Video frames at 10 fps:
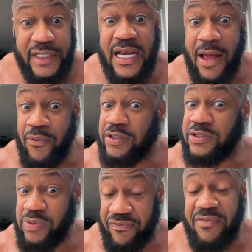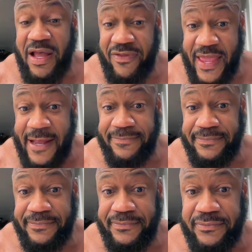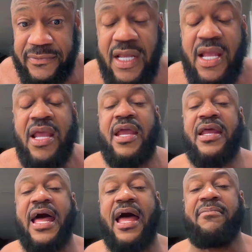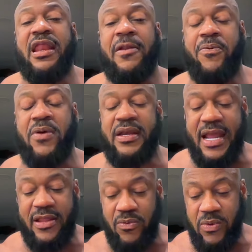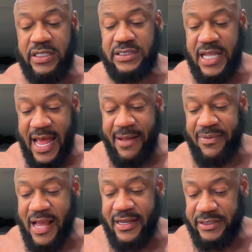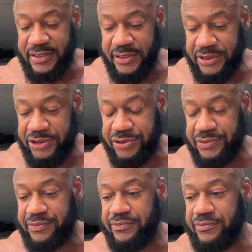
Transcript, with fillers: And I'm real swift about that. And I'm at a point now that once I block and delete you,